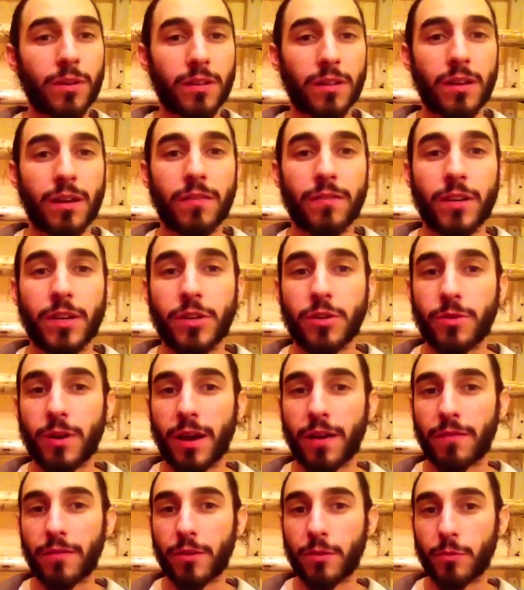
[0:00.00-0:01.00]
clave, you
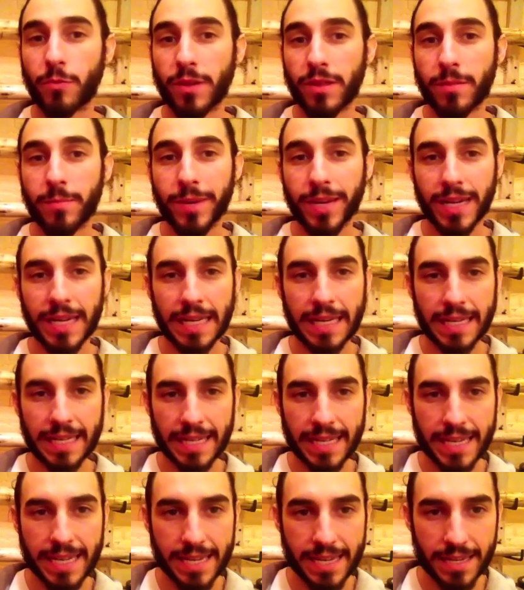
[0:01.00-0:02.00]
have the rhythmic
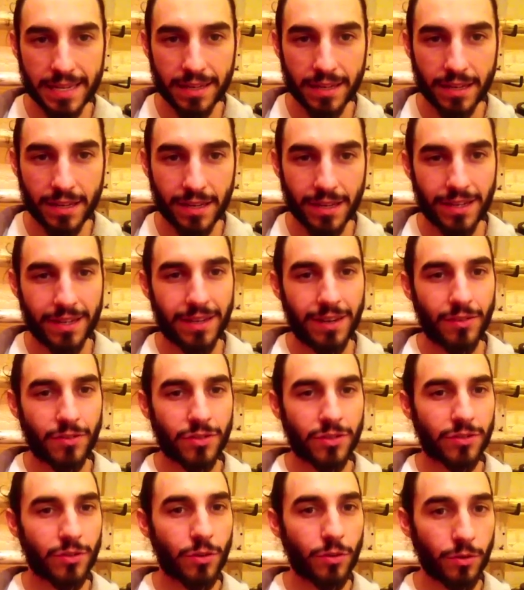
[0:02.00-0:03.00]
key. Now,
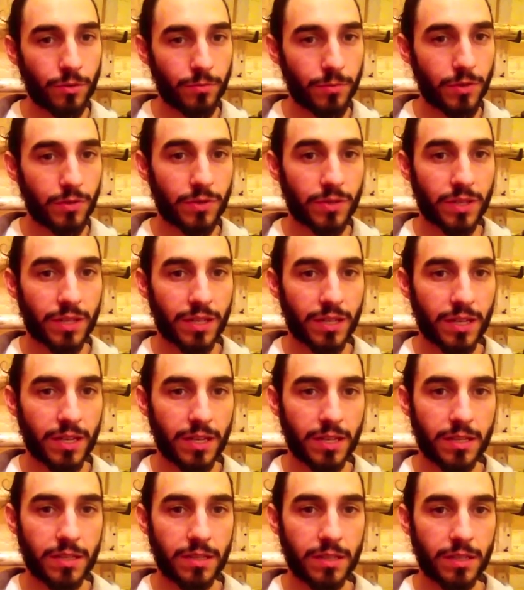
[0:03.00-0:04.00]
sewn music
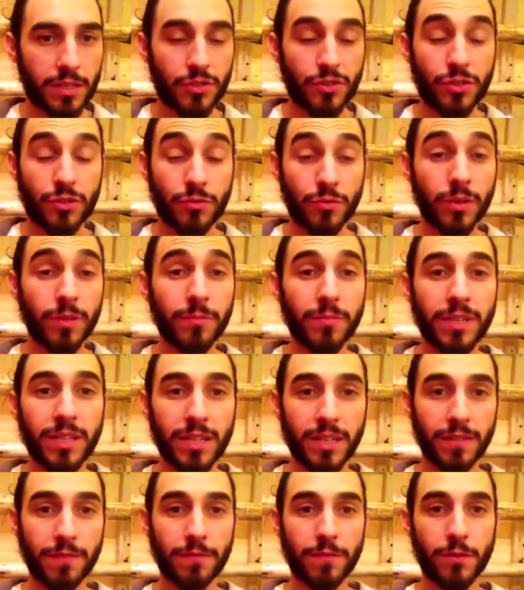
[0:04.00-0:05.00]
is extremely
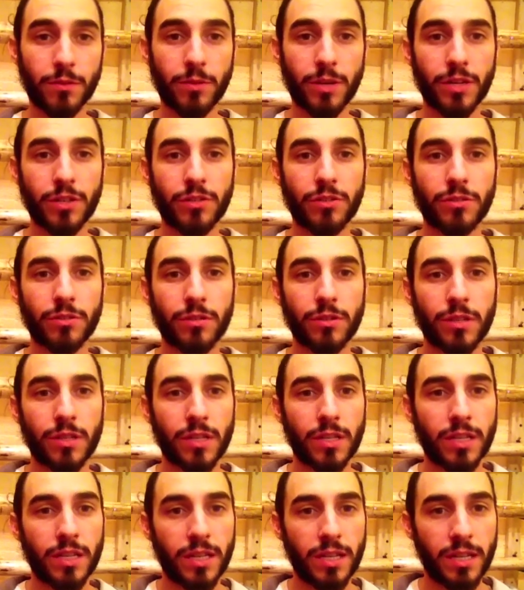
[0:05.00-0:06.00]
influential
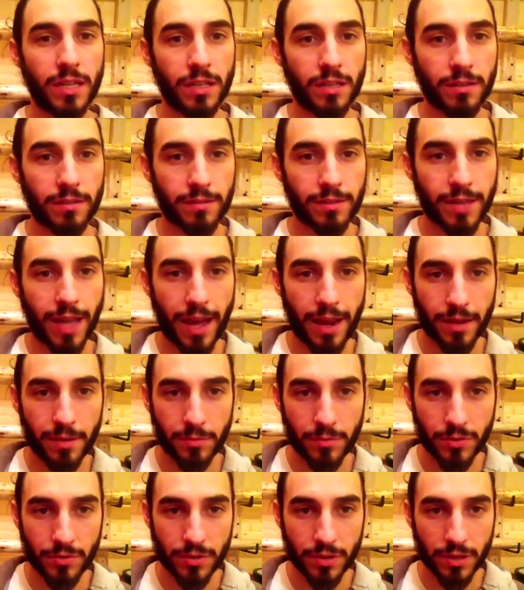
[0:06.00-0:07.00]
in Latin
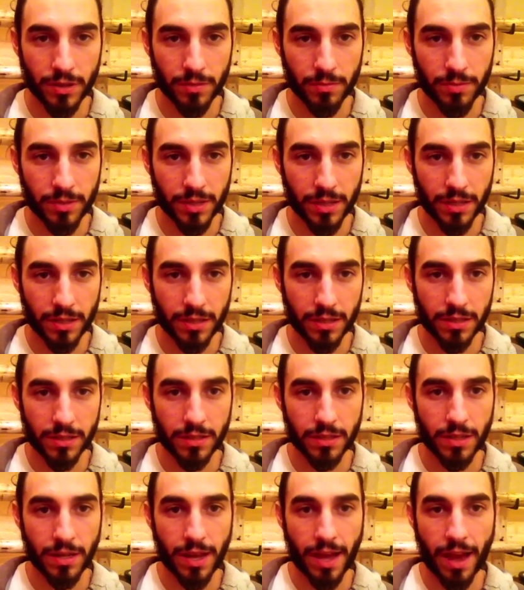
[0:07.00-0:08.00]
music
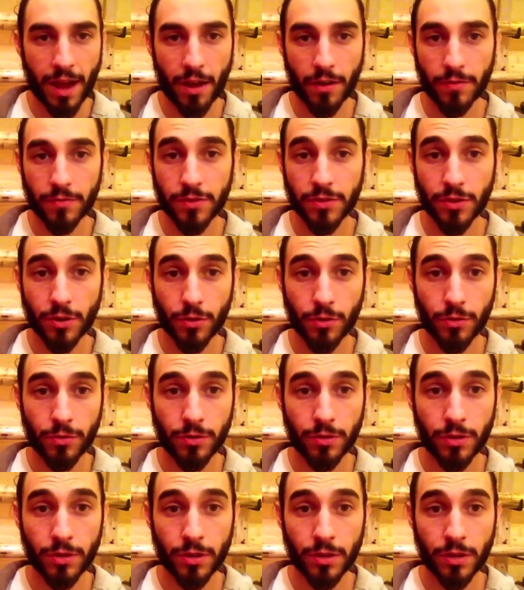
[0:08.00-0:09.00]
because out of
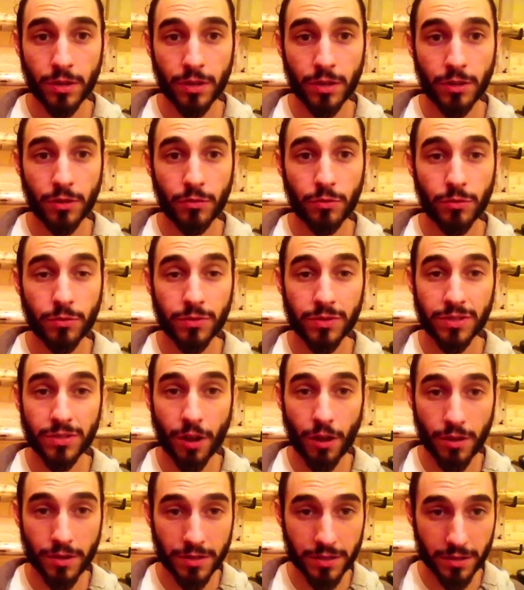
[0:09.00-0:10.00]
sewn grew
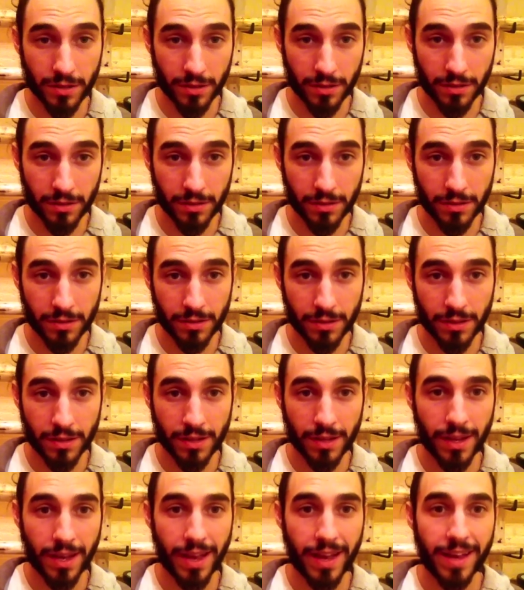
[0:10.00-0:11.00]
salsa
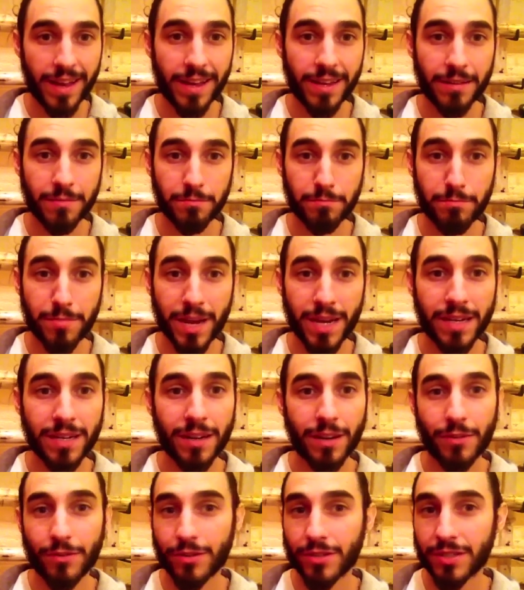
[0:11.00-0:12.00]
and many
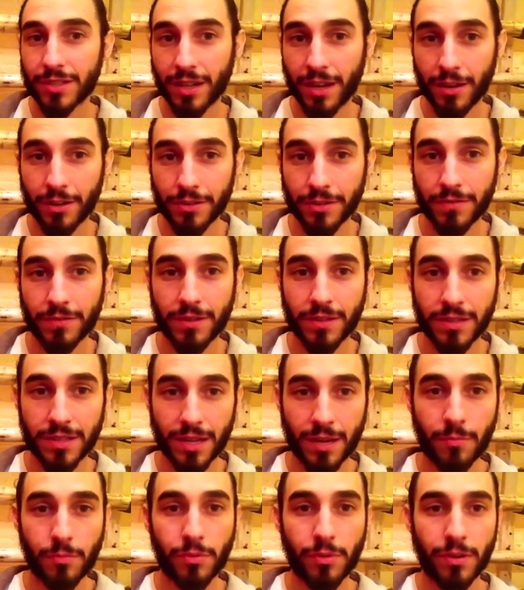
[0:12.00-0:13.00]
other styles of
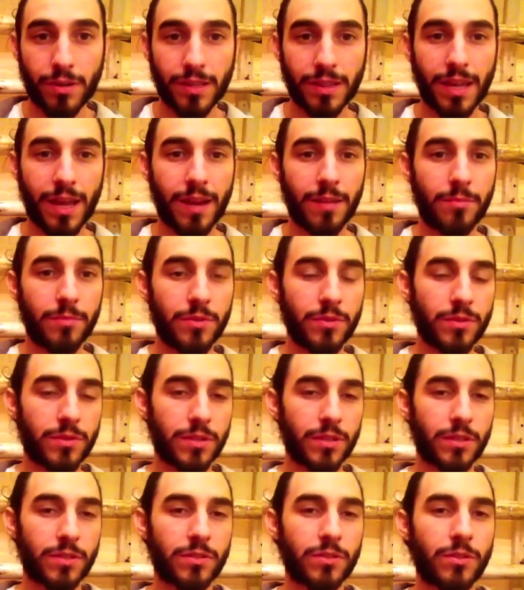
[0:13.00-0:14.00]
contemporary Latin
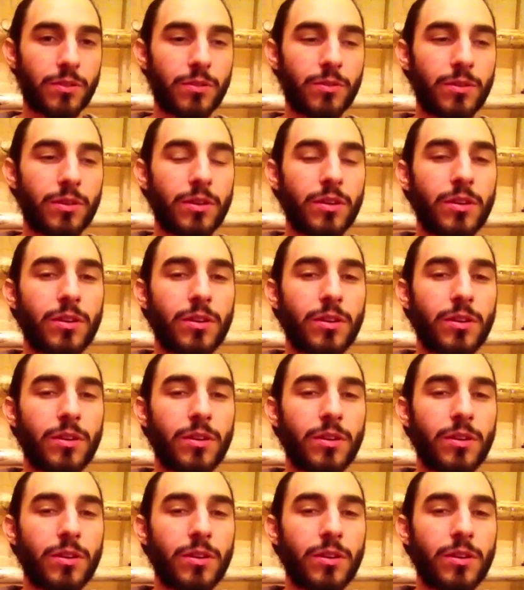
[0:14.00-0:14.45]
music. So